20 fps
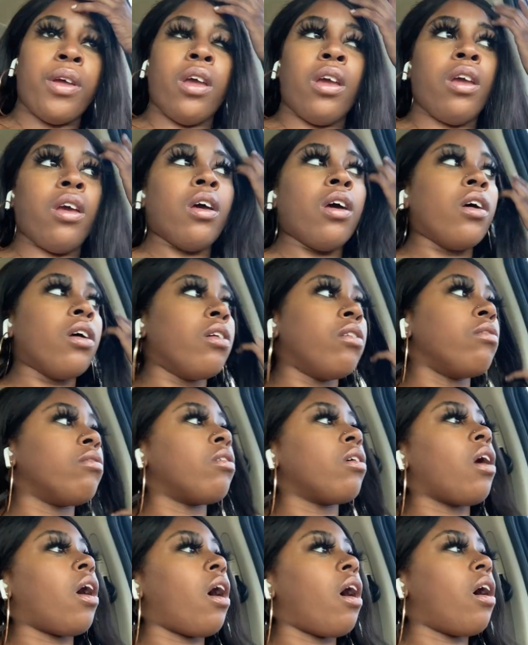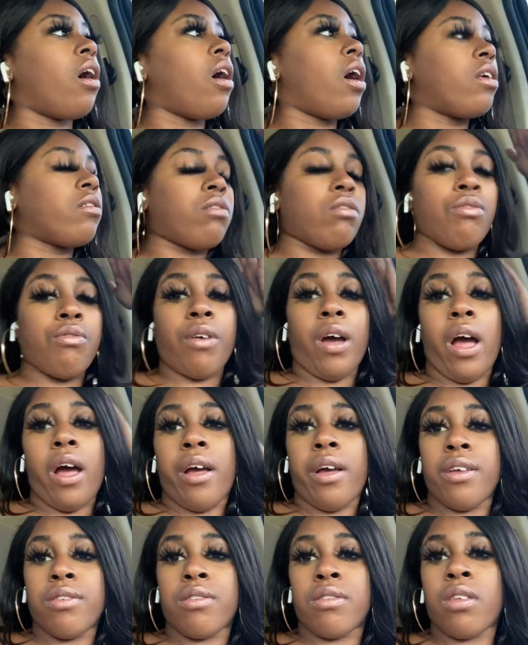And yeah, I'll see you
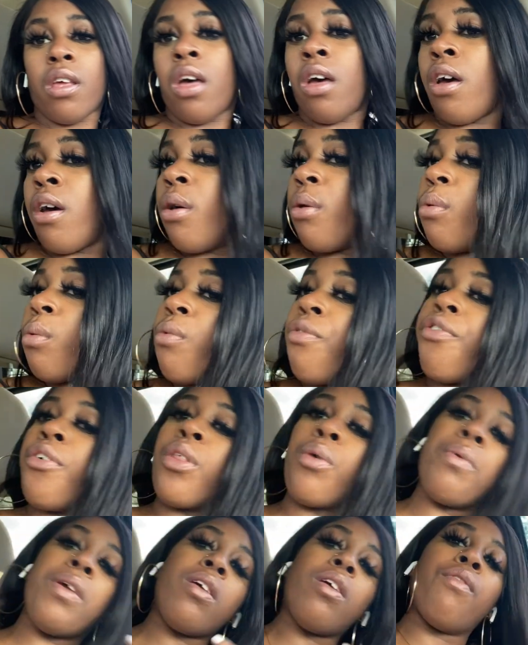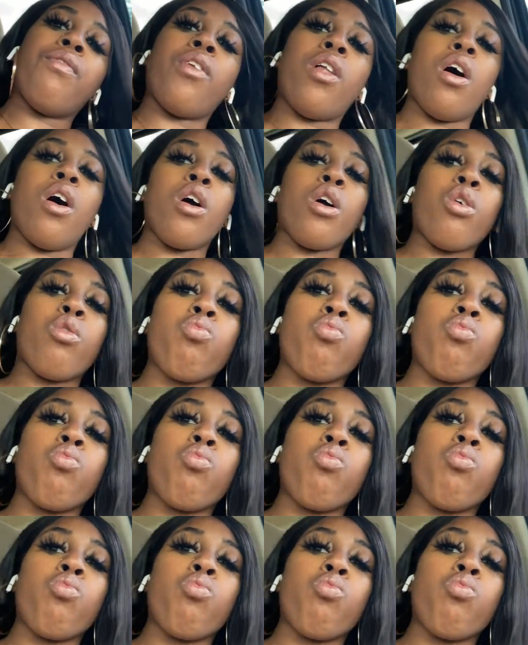guys for the weekend vlog.